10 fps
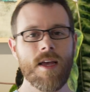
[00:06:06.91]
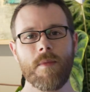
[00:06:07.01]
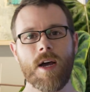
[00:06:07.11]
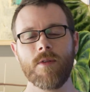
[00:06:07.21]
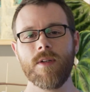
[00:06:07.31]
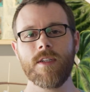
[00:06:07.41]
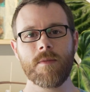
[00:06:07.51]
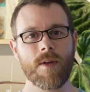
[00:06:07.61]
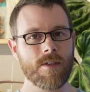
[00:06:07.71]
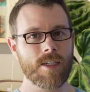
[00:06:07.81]
but I'm a really
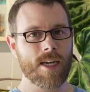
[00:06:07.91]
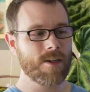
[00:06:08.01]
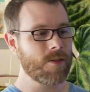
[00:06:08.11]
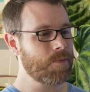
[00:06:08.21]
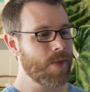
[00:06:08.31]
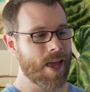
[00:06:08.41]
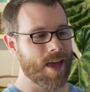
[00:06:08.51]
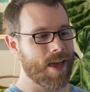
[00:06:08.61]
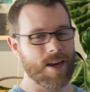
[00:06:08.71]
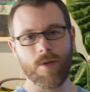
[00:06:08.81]
small channel,
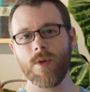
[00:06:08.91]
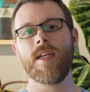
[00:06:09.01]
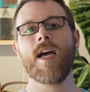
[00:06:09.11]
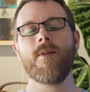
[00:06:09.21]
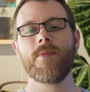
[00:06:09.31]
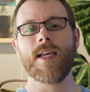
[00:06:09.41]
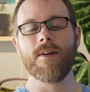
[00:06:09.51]
and it really helps out.